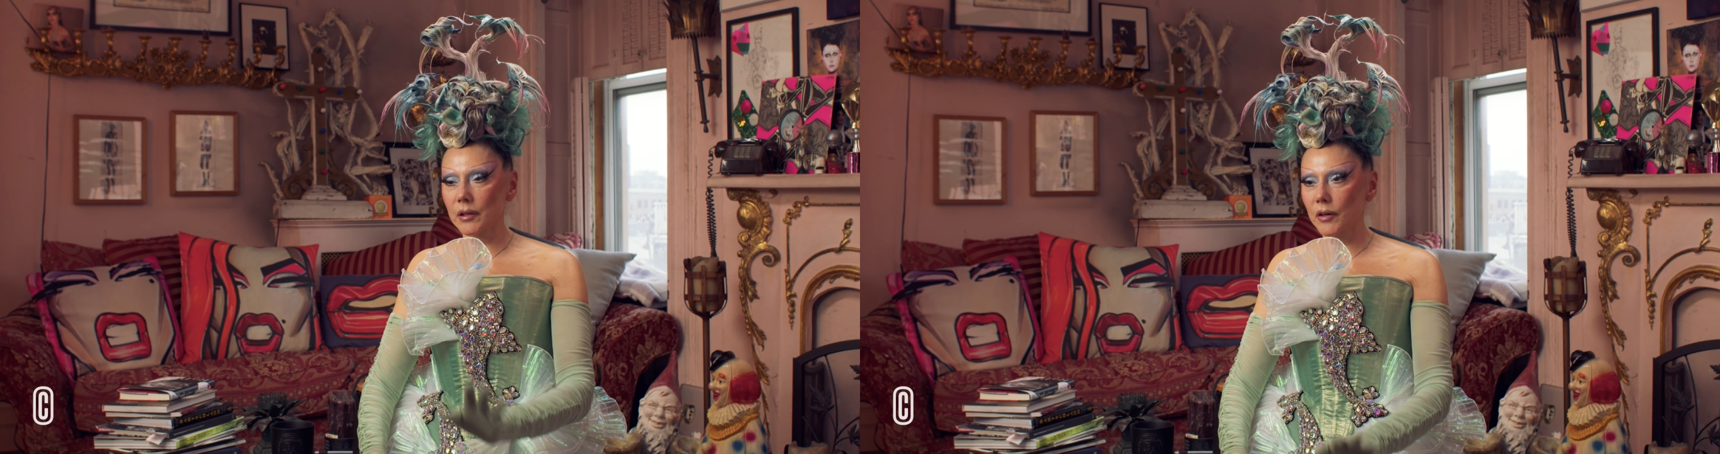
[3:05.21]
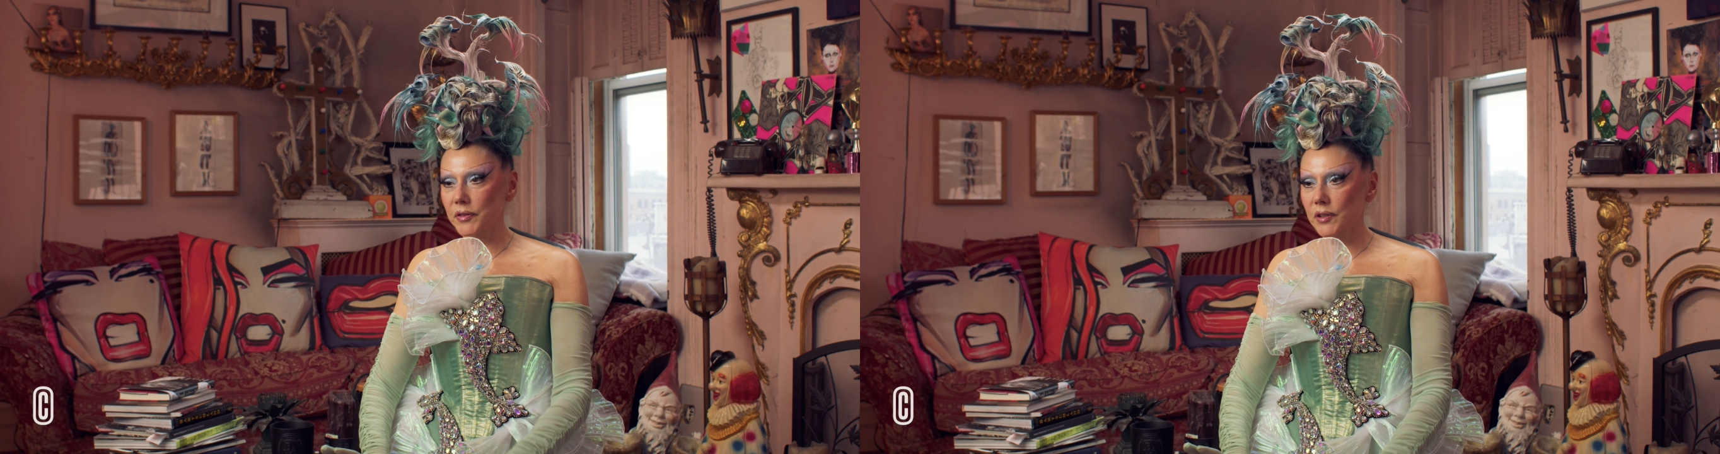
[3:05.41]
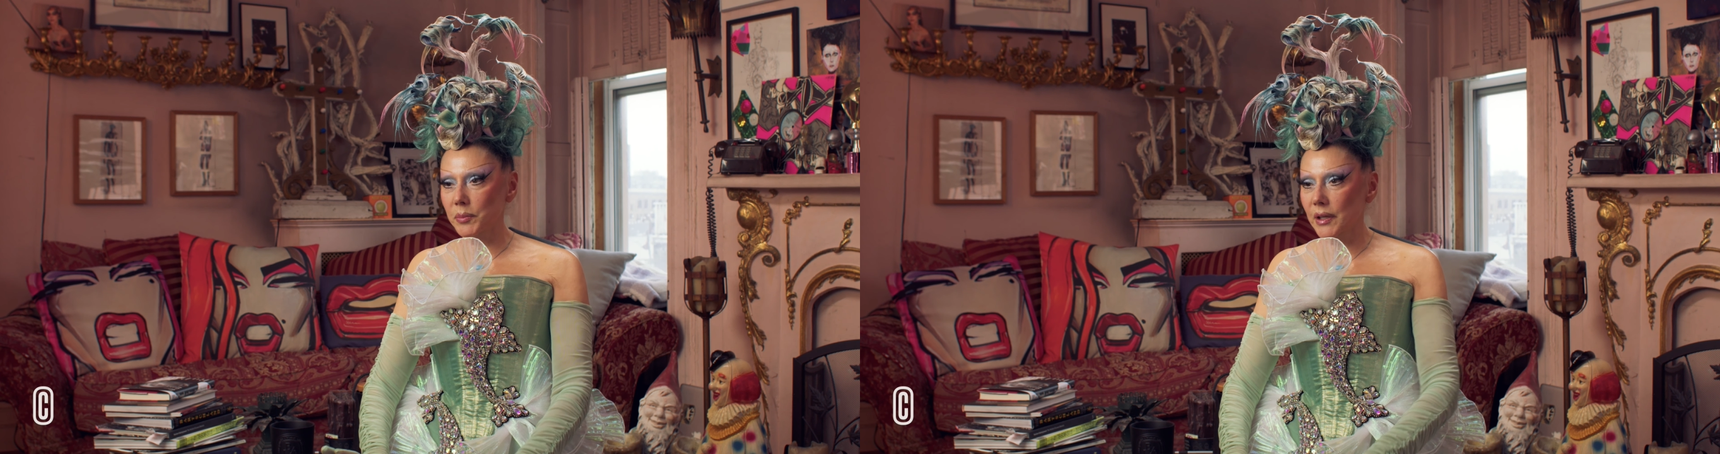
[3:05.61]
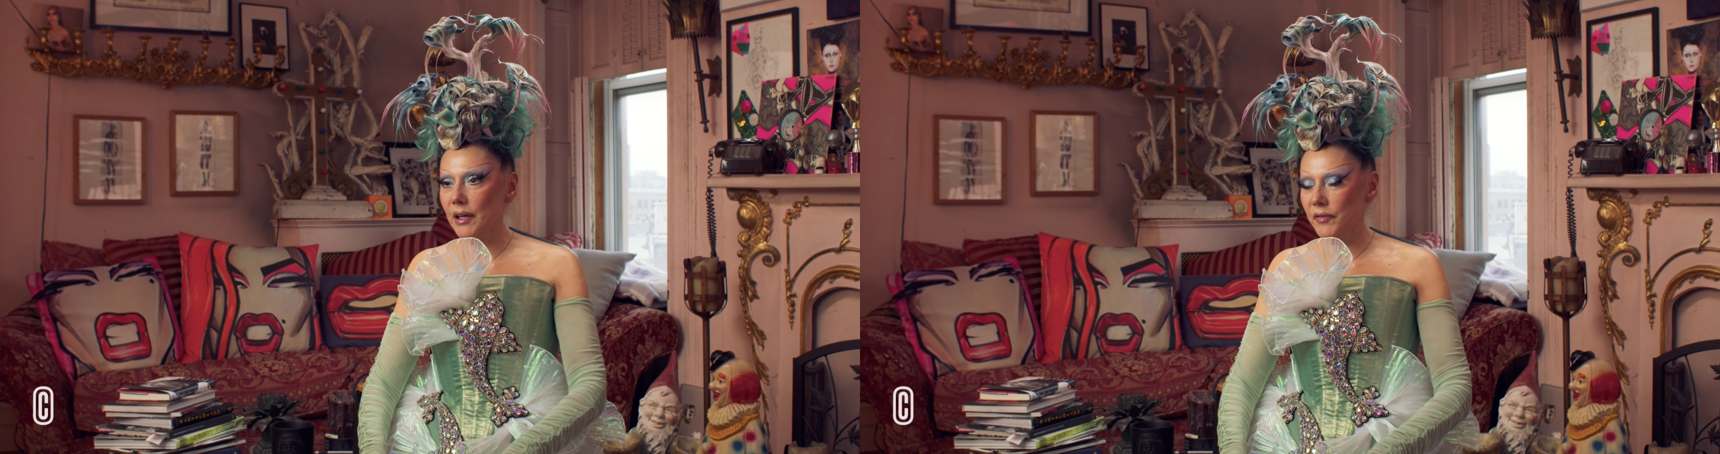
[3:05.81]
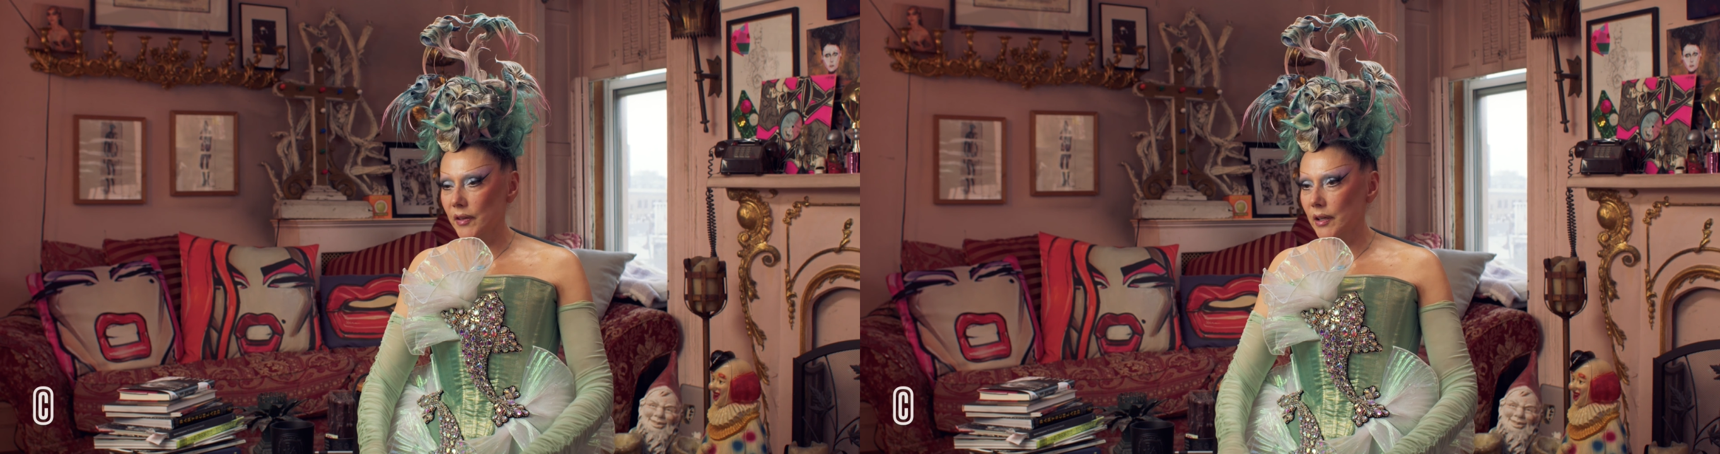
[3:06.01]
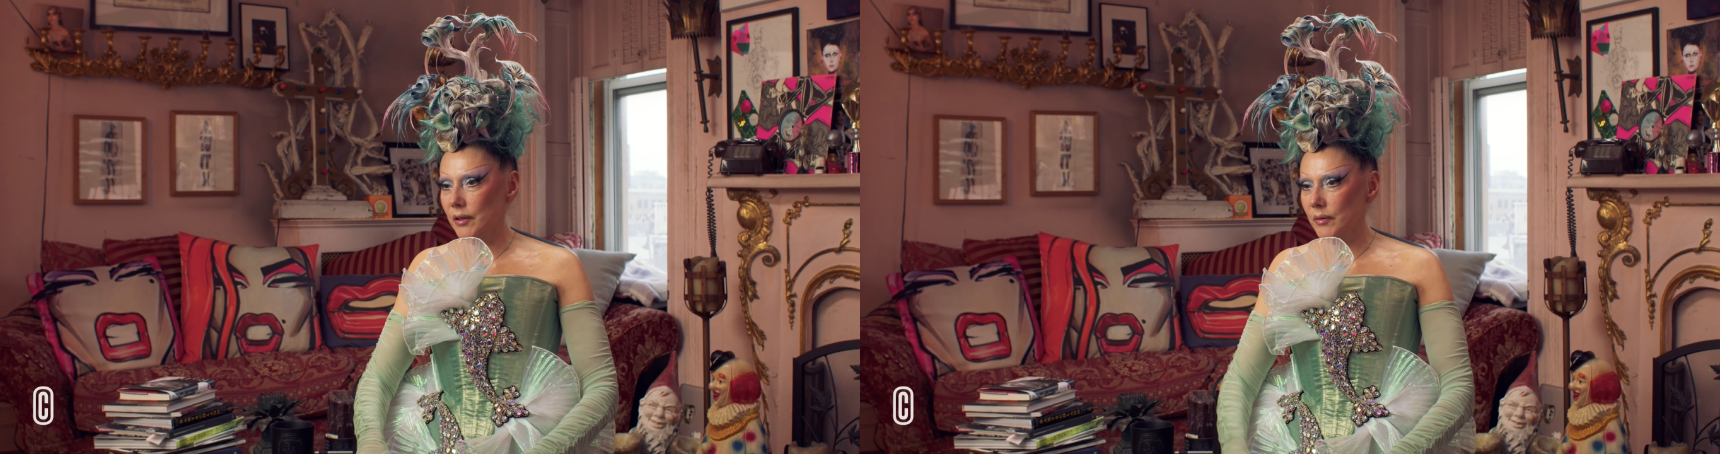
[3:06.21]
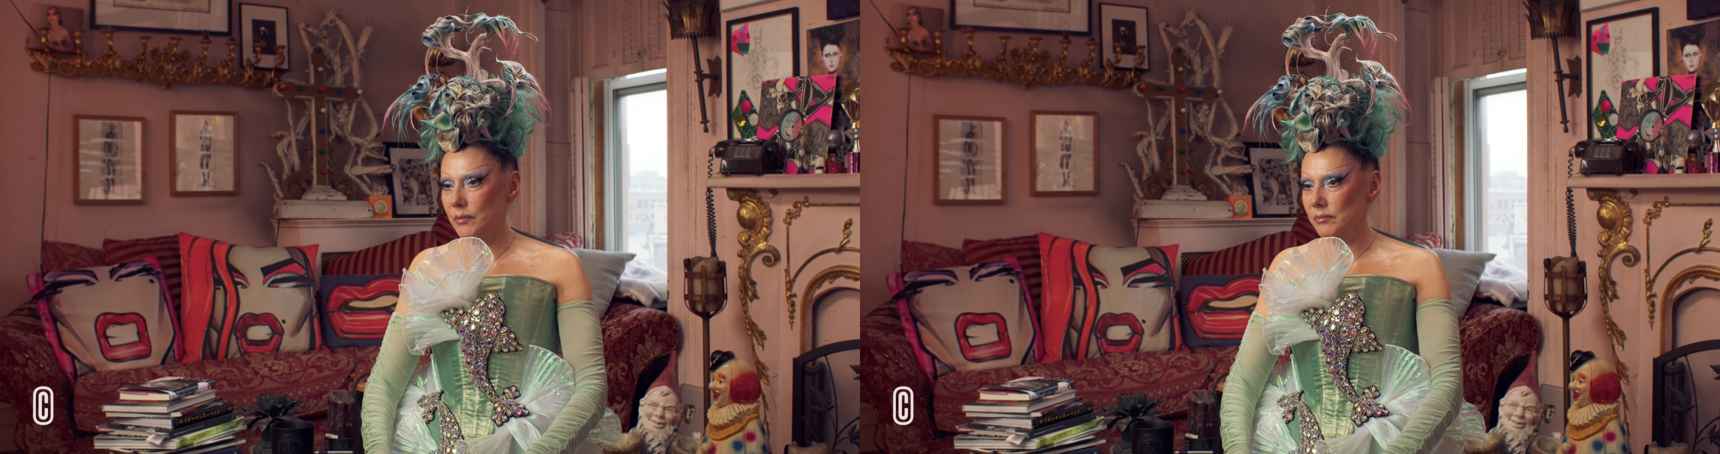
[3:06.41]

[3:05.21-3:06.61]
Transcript: in love with him and I have like